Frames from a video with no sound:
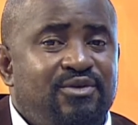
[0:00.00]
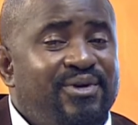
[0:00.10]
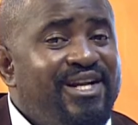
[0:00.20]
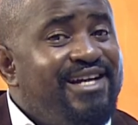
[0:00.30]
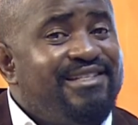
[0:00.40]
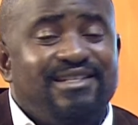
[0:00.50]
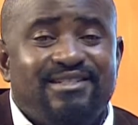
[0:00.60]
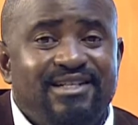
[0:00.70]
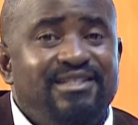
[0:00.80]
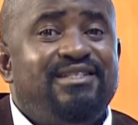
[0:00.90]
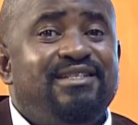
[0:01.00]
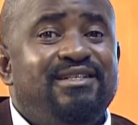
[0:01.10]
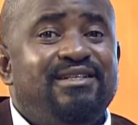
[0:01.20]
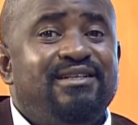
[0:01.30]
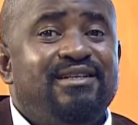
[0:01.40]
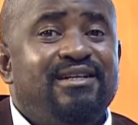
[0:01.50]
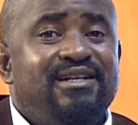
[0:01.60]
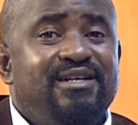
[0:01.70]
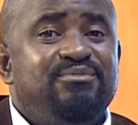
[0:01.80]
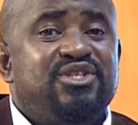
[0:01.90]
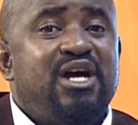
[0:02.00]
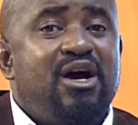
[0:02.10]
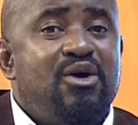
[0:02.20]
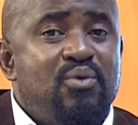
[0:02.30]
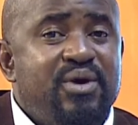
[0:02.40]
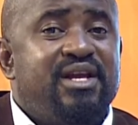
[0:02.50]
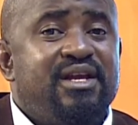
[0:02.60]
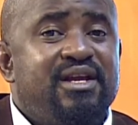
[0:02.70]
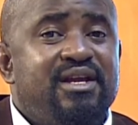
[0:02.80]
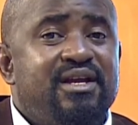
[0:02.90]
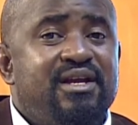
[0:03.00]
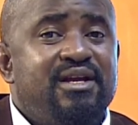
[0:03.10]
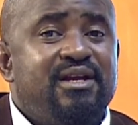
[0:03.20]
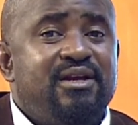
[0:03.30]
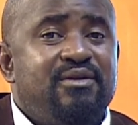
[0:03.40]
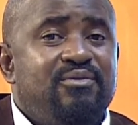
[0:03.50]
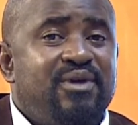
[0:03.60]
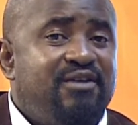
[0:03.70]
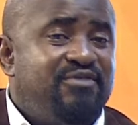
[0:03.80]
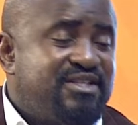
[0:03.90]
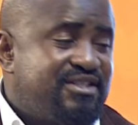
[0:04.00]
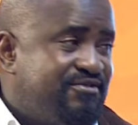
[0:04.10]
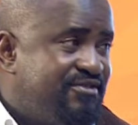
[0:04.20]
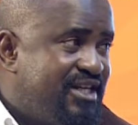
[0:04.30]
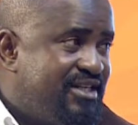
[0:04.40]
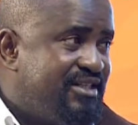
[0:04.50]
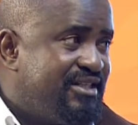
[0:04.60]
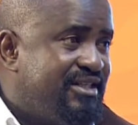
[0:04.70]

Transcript: when uncertainty comes our way, we have a safe landing